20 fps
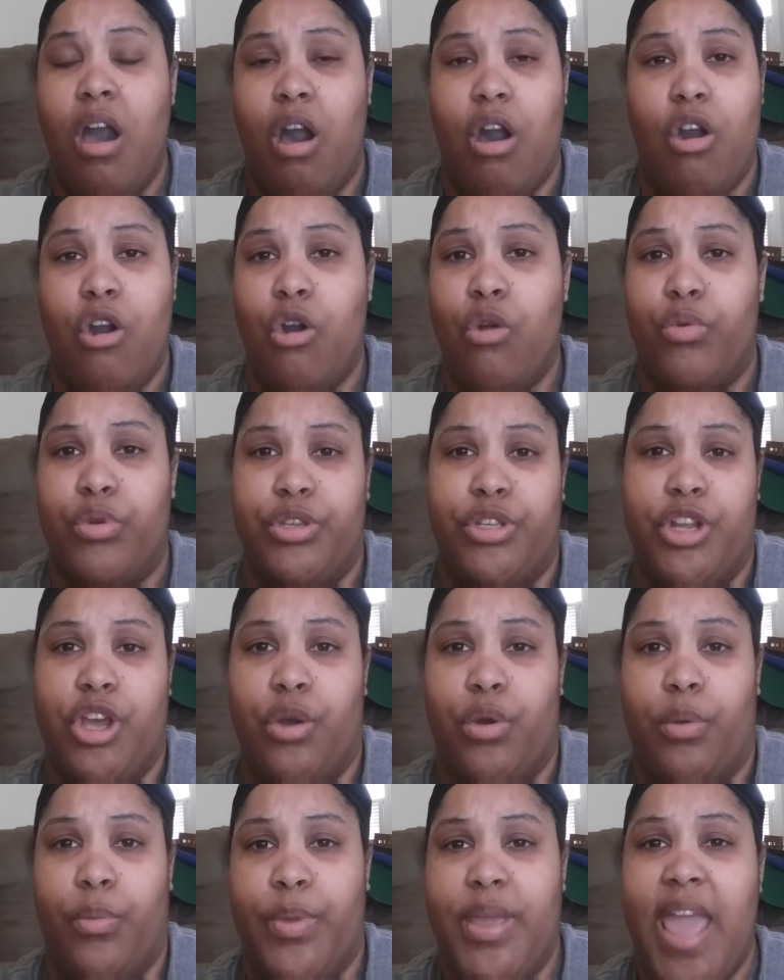oh,
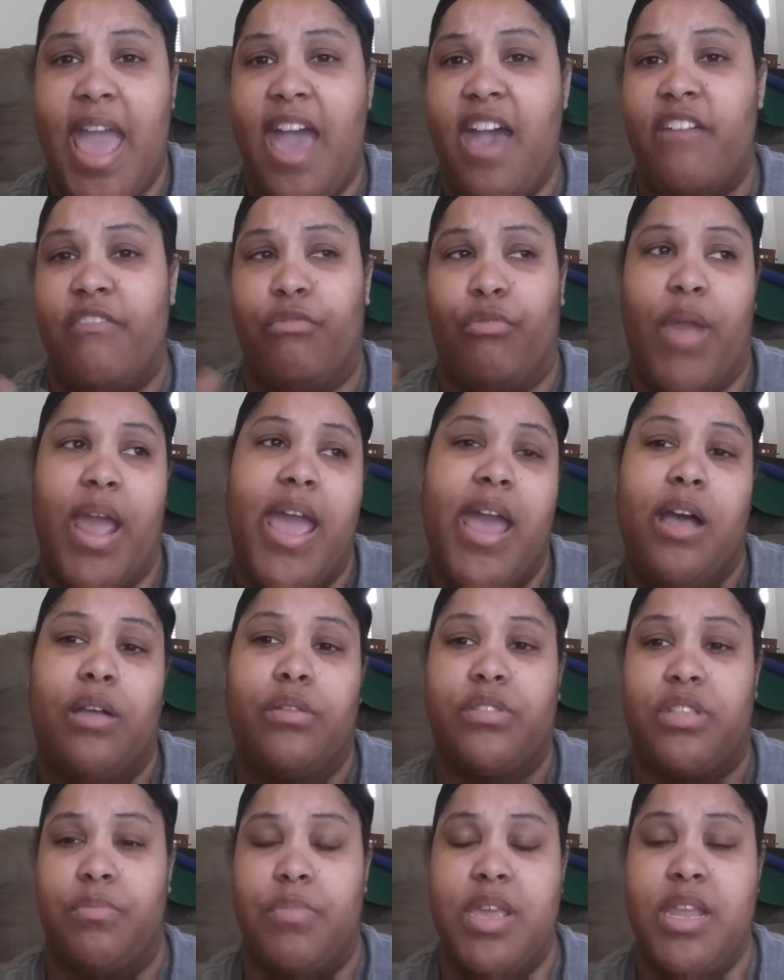well, when we have
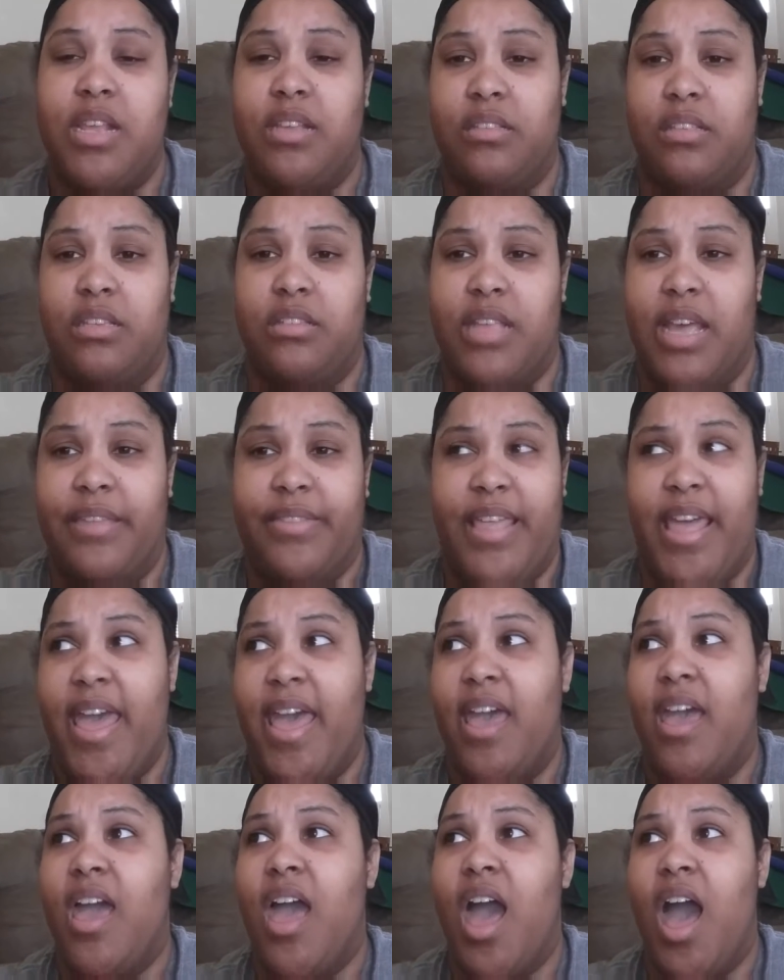rounds and meetings just like
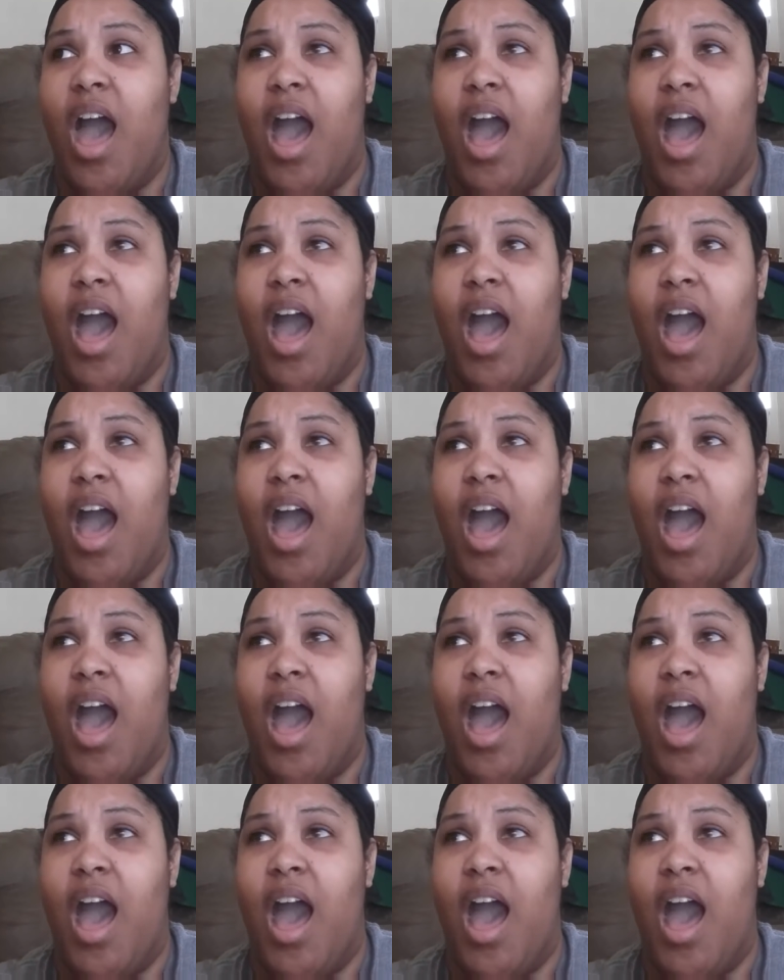that,